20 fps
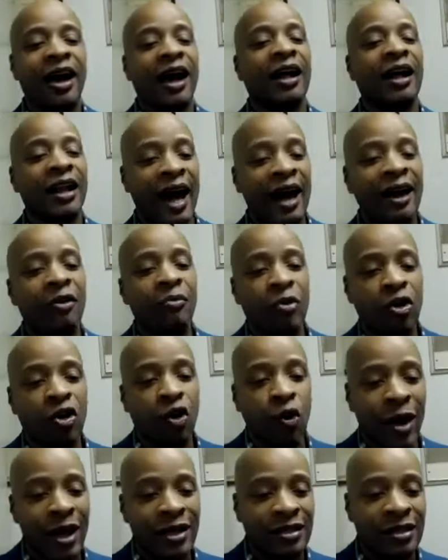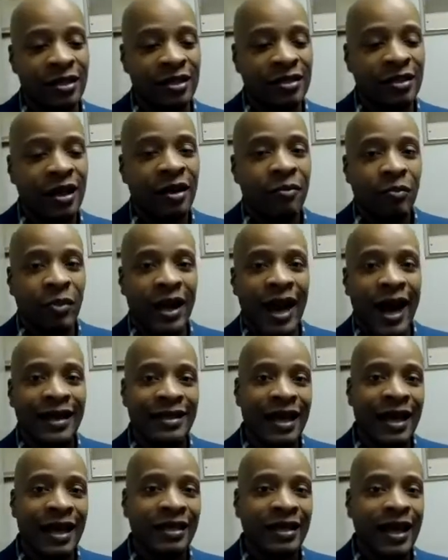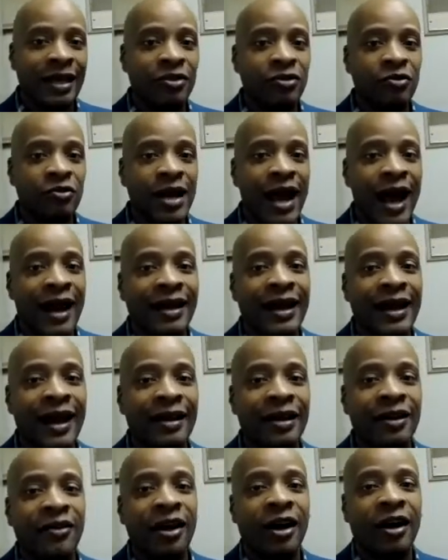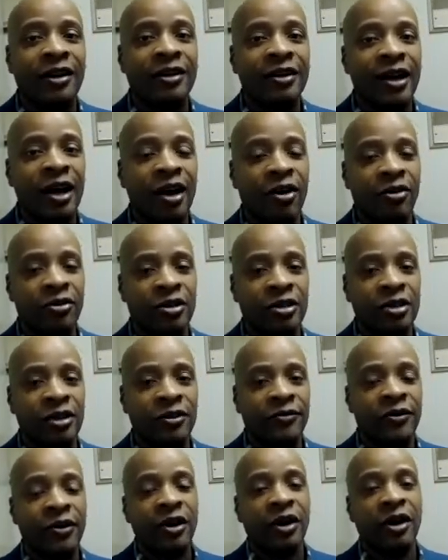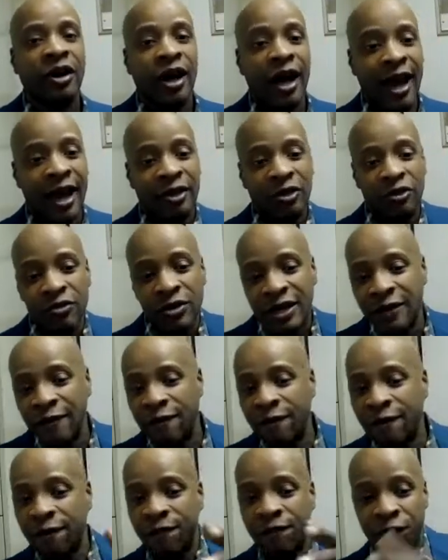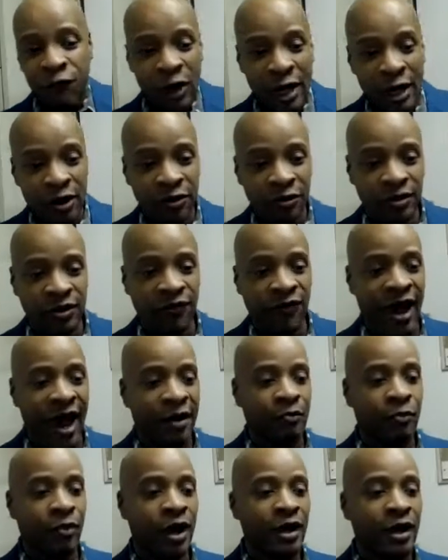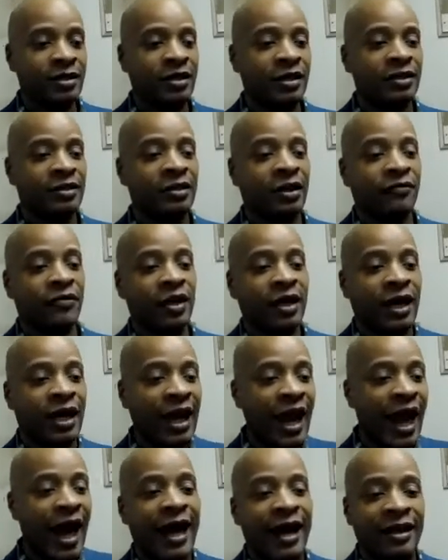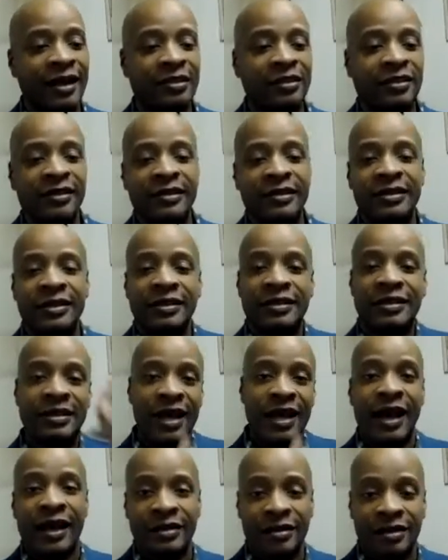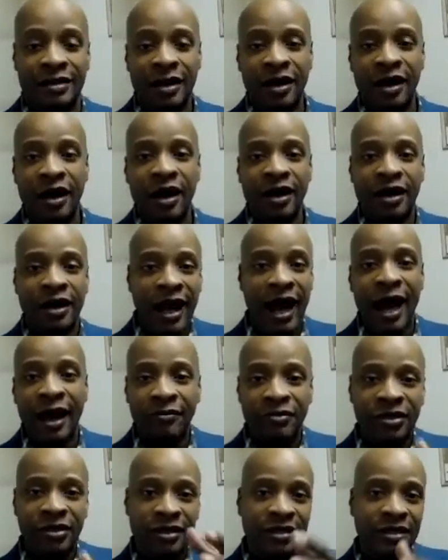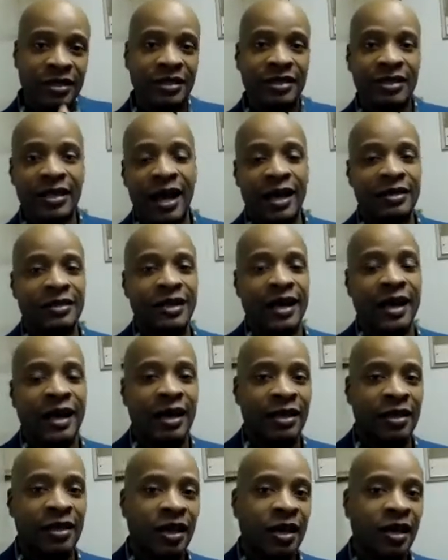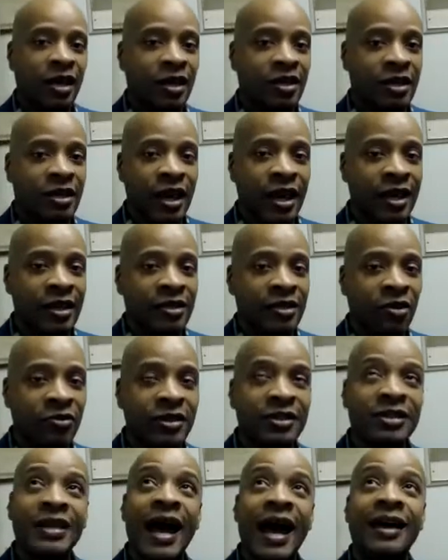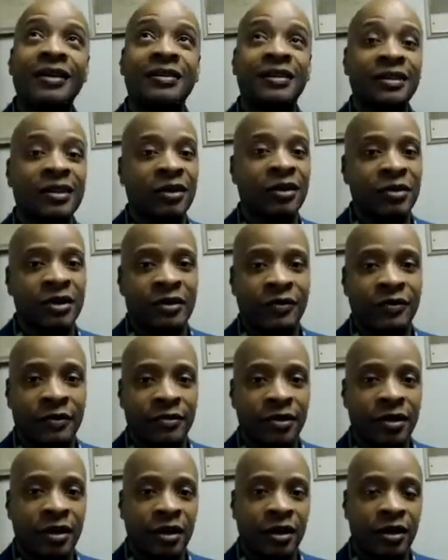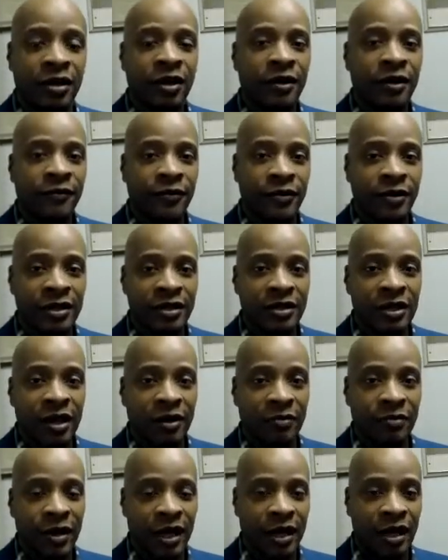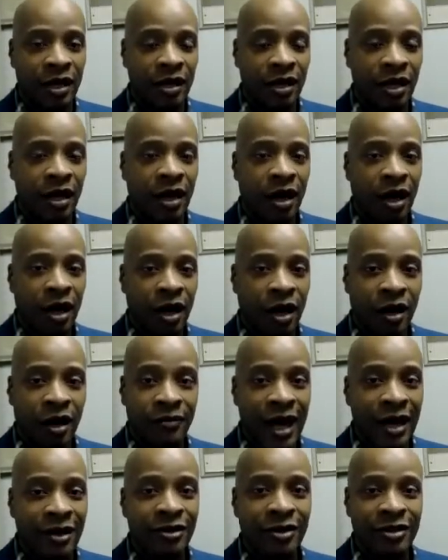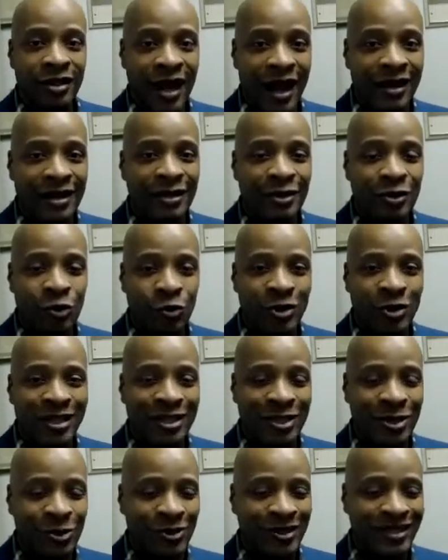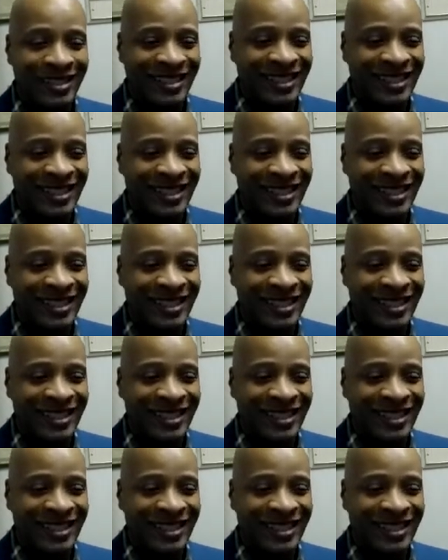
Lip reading: a lot of more questions, but I think that you got kind of a narrative, and you can feel the vibrations of a climb to success, and it's only sky's the limits from here for this young man that looks like he's 22.